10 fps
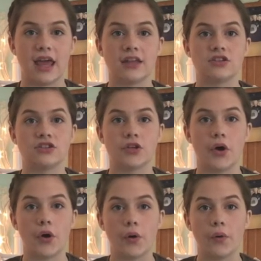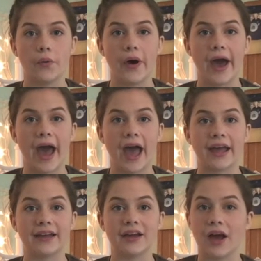And so
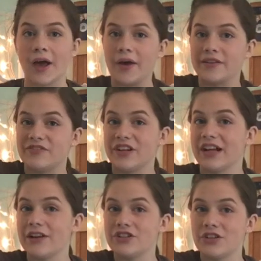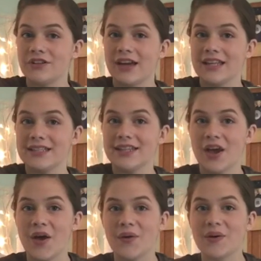I figured I'd show you guys
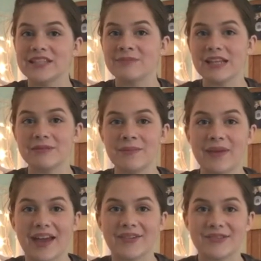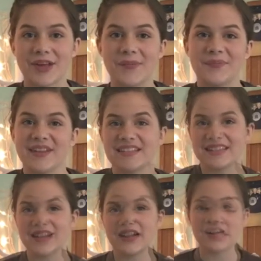what's in my swim bag. So that's
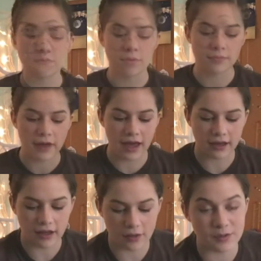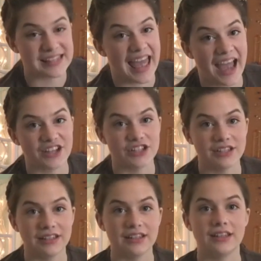my swim bag. Was
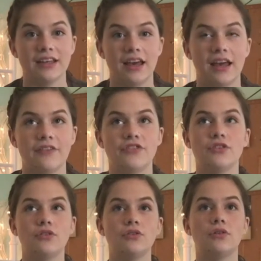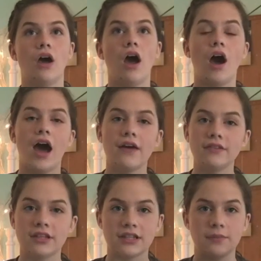actually, I'll have
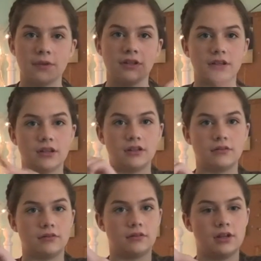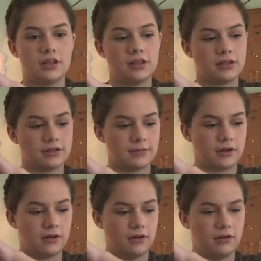it linked up in the, I think it's up there.